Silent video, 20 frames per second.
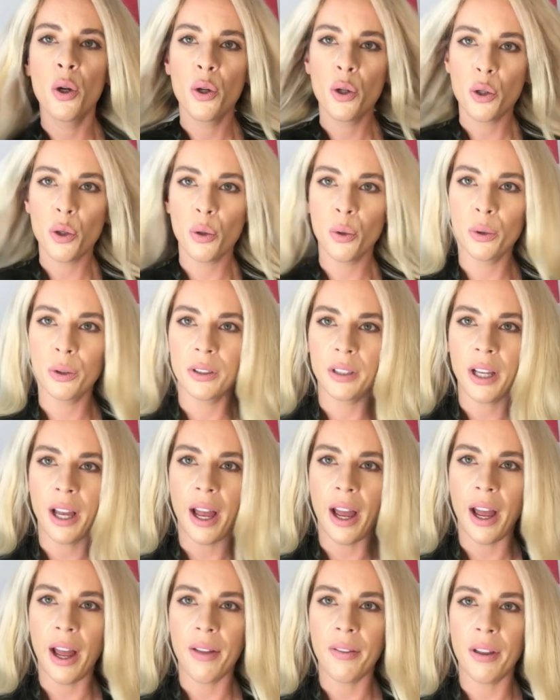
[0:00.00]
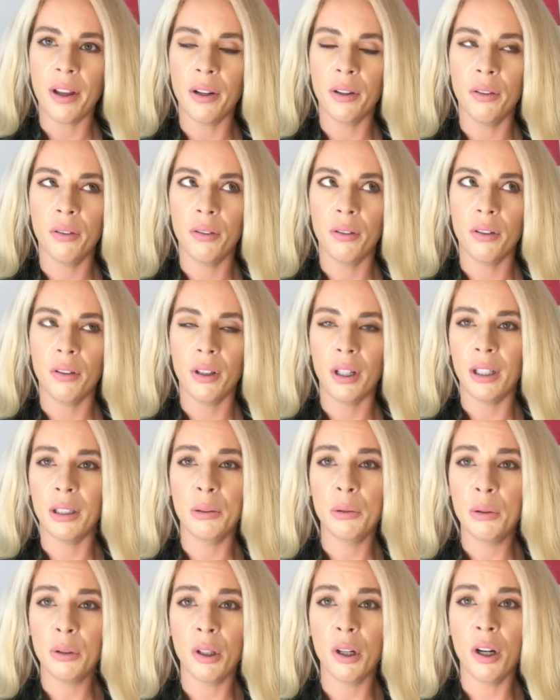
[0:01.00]
shorter hair, then
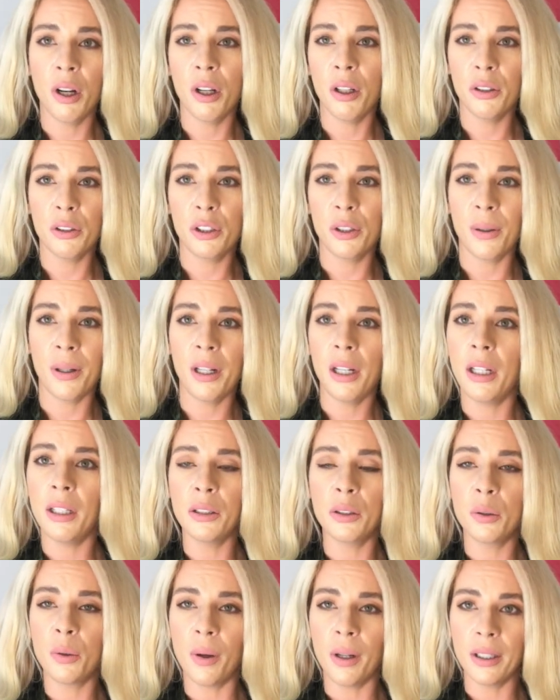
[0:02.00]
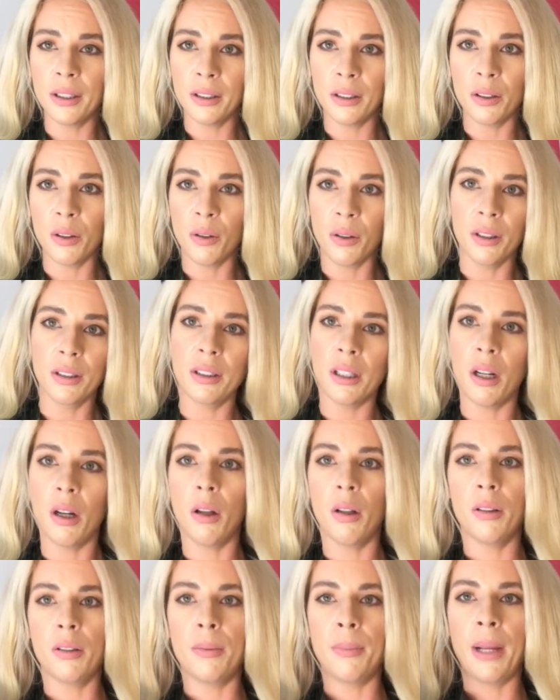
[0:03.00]
it's going to last you at least twice as long as it
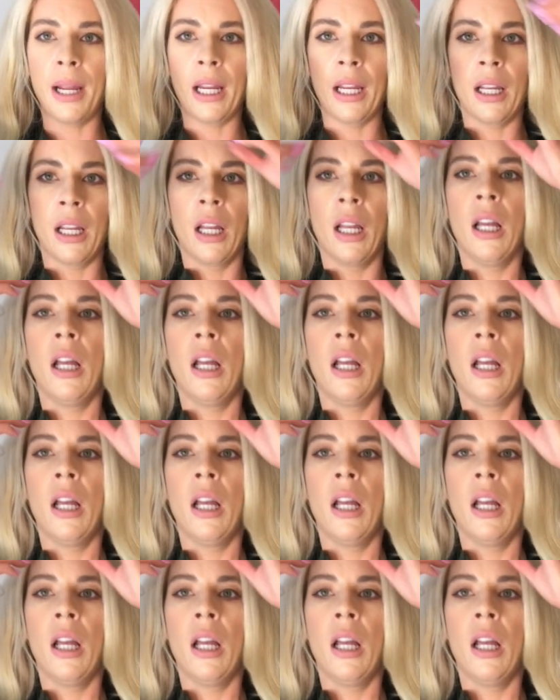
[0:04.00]
lasts me.